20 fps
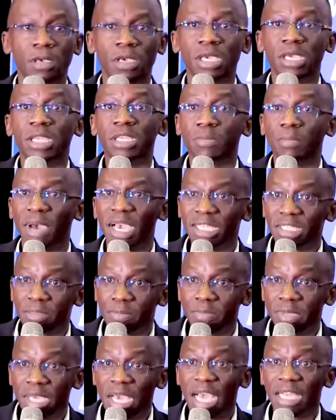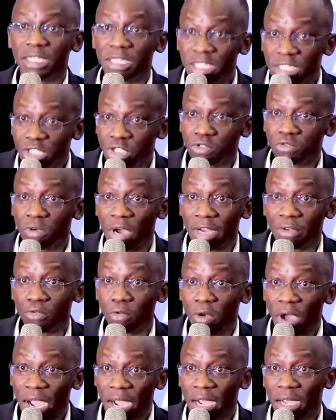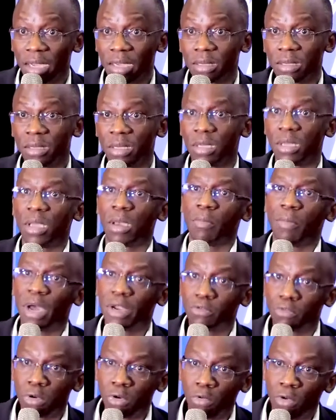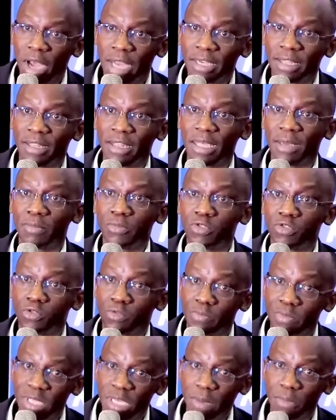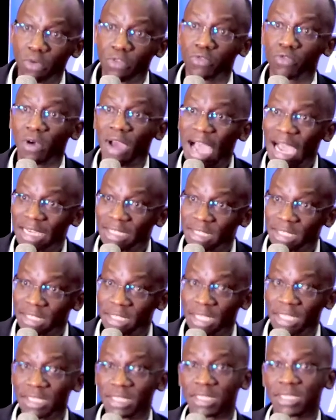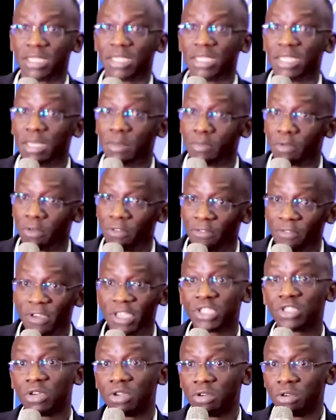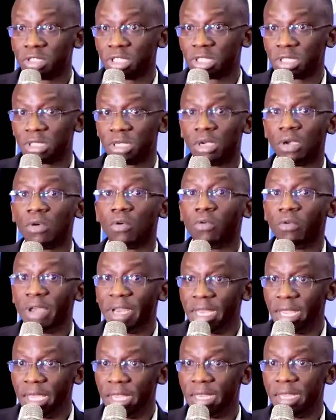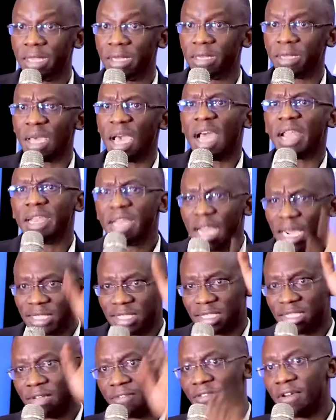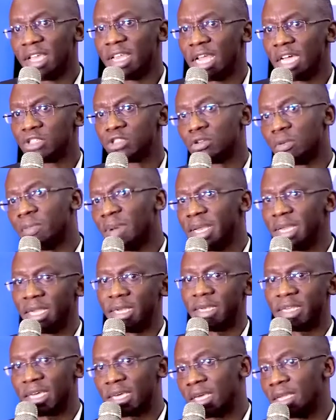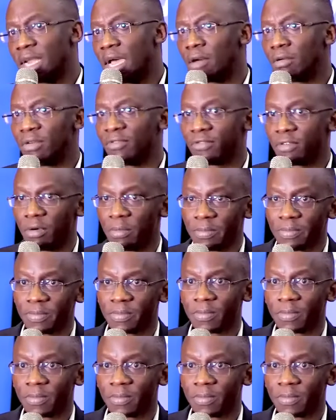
It might be an issue at work, but we want them to be able to access the professionals when they need. And that is a financial burden taken away from